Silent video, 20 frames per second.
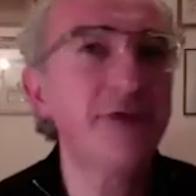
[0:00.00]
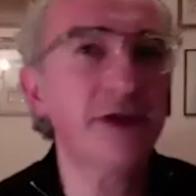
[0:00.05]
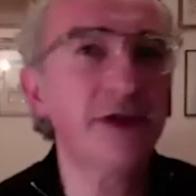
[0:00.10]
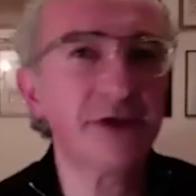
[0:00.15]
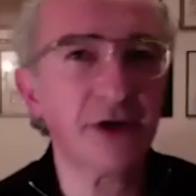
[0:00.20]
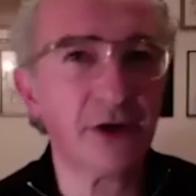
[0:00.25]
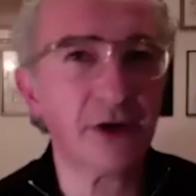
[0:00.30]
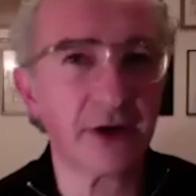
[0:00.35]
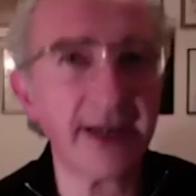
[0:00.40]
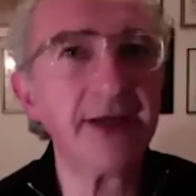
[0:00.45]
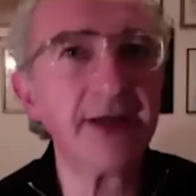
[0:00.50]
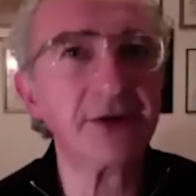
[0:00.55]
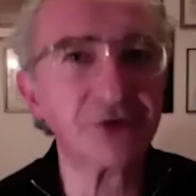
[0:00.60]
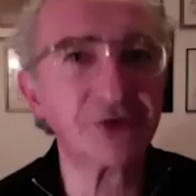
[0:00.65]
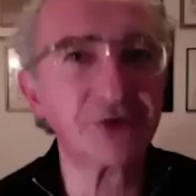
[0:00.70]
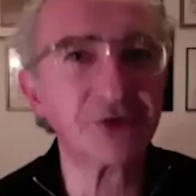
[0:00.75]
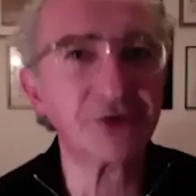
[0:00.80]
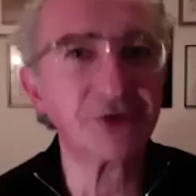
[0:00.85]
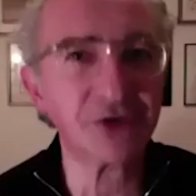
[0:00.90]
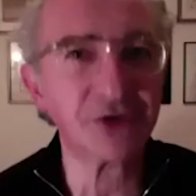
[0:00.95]
the dog, he
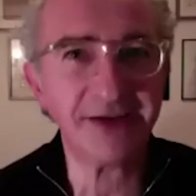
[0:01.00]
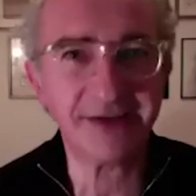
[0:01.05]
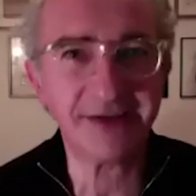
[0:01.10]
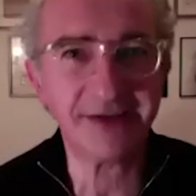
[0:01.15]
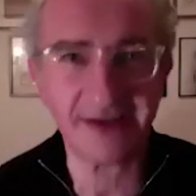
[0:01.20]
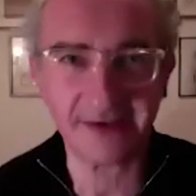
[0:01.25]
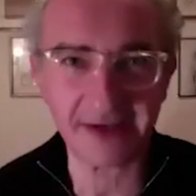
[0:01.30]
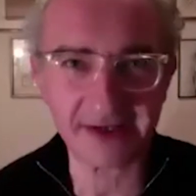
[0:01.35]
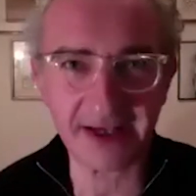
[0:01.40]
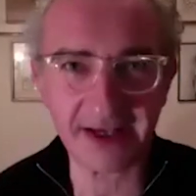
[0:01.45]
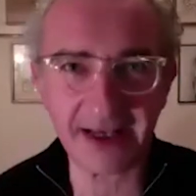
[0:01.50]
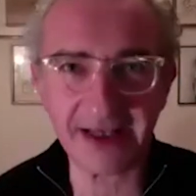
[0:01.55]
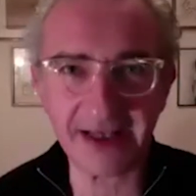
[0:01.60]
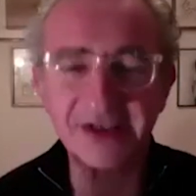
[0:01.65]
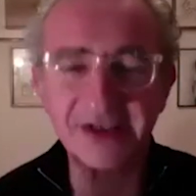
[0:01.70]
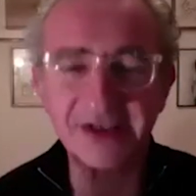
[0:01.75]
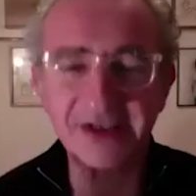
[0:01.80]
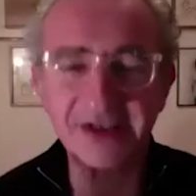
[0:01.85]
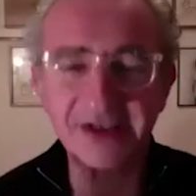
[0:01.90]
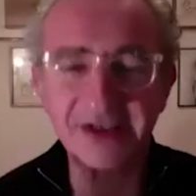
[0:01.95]
or she
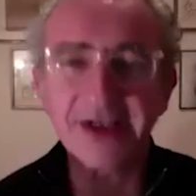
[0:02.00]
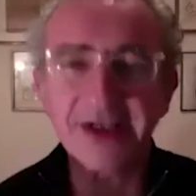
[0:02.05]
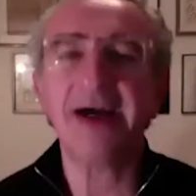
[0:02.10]
dictates.